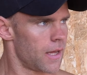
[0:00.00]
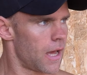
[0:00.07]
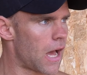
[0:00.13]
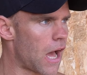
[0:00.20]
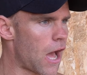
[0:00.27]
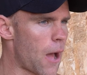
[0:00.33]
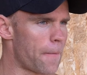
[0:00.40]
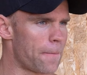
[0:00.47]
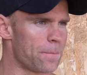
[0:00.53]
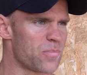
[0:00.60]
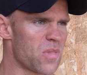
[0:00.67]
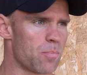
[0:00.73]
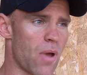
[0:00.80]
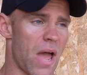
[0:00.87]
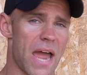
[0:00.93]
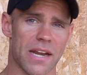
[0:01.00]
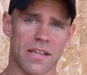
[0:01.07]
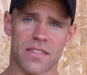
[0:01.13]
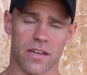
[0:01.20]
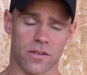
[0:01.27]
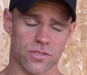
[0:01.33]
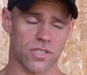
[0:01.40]
but
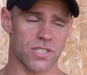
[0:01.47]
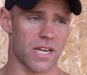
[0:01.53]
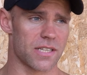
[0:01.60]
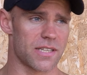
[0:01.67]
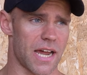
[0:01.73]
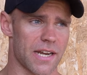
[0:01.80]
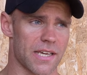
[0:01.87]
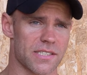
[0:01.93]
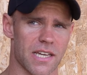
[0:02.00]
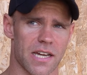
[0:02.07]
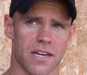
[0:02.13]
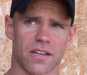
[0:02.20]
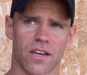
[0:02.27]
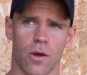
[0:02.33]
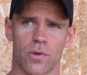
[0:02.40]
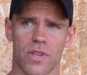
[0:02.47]
anything, I was just saying to Danny a second ago,